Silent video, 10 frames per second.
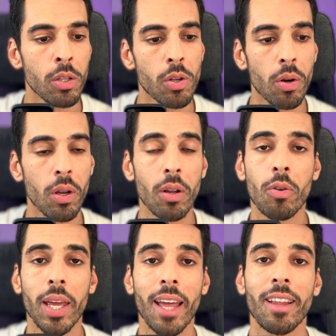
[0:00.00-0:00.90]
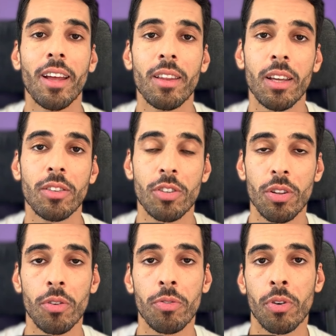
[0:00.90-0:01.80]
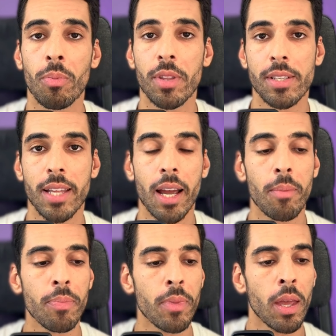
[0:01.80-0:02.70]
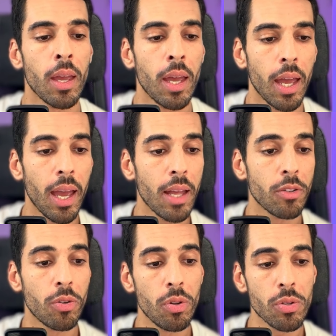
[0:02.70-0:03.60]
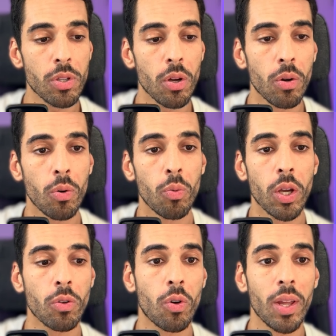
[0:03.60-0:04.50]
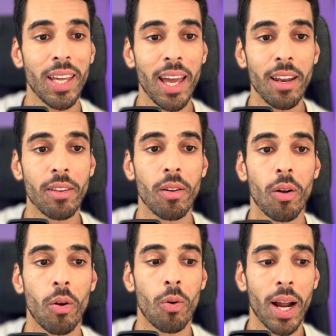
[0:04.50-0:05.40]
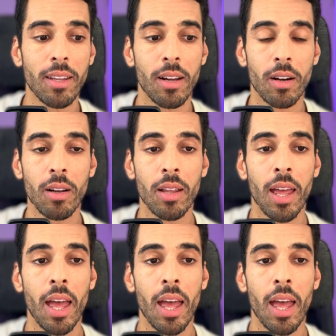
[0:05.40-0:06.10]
So we're going to create an internal form this time. And to do so, we could create it right here.